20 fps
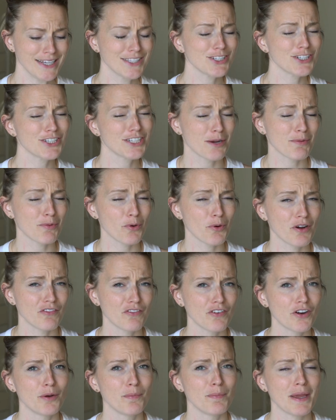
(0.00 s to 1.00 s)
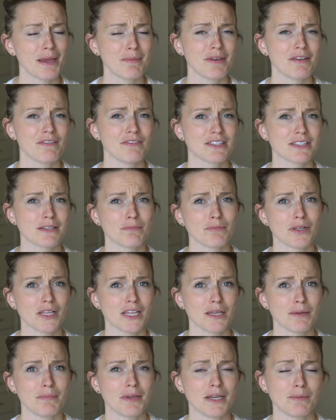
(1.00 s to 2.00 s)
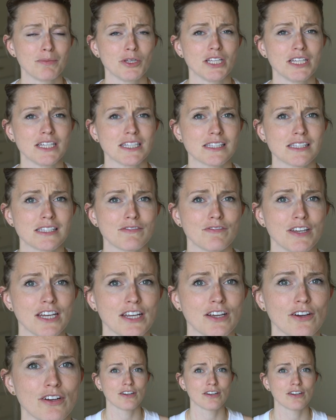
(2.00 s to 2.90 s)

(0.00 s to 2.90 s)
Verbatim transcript: is there Tupperware for a baby if it's a minimalist video?